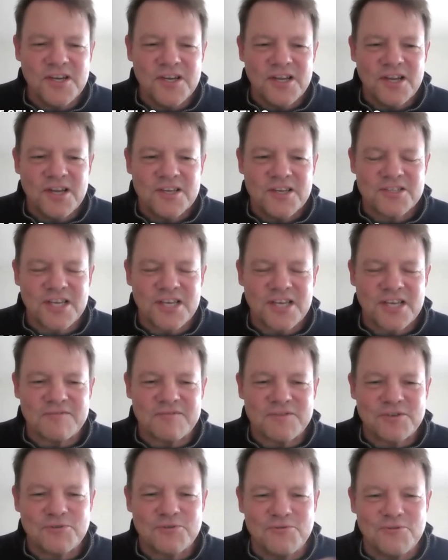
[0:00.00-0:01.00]
set
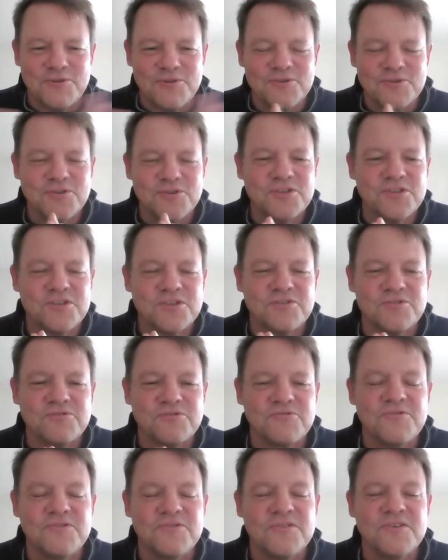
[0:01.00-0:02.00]
of tools
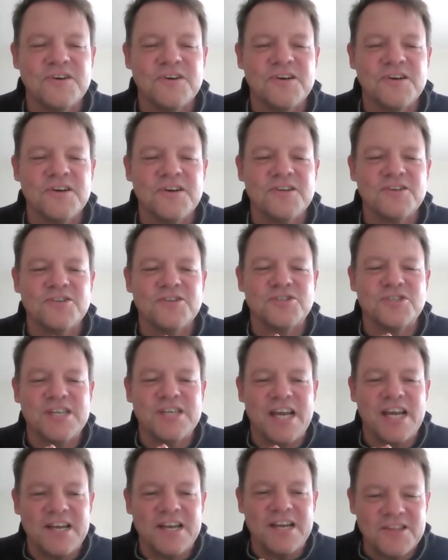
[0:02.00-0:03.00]
to
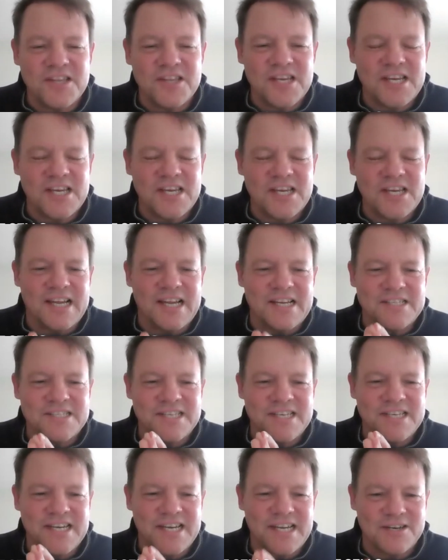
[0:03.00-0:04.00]
gently and
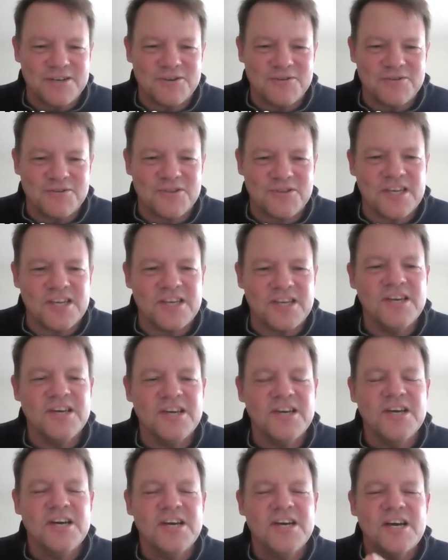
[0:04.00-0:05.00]
tenderly
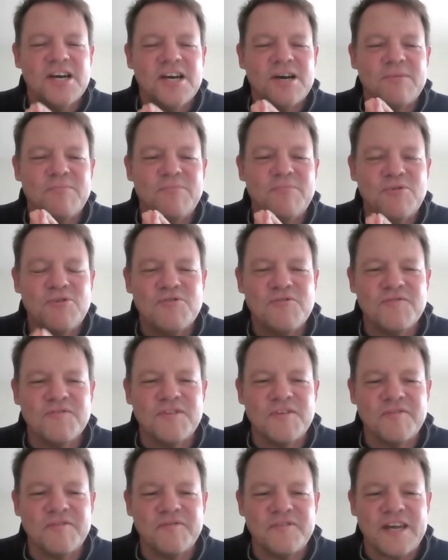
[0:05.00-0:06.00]
move
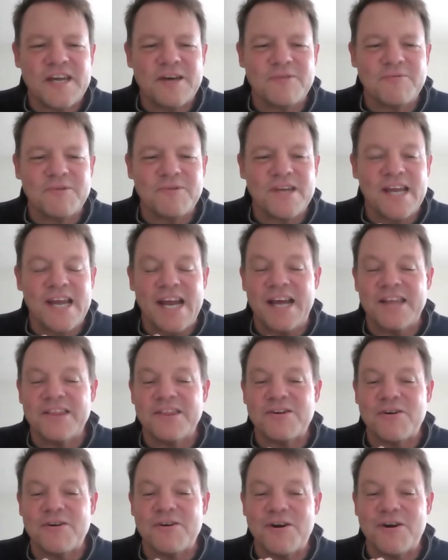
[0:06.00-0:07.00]
the family and
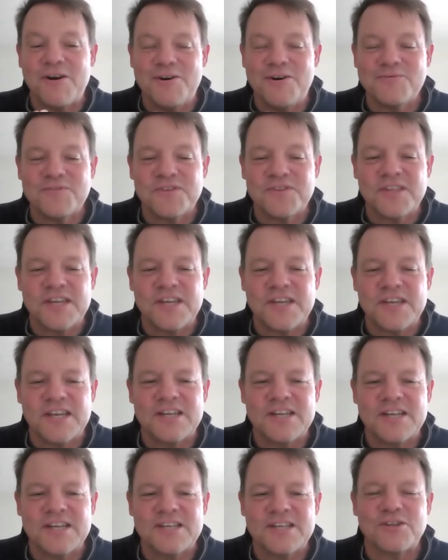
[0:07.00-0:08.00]
their own
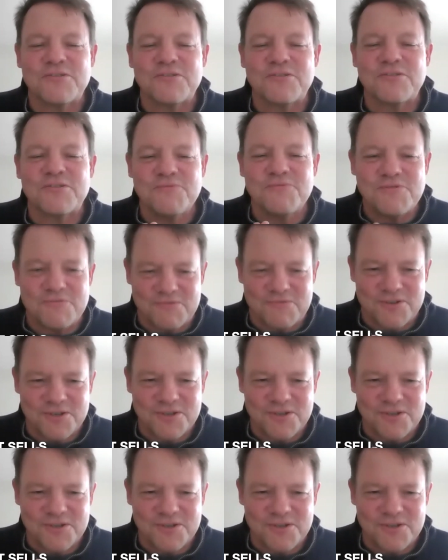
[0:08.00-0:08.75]
thinking to the root.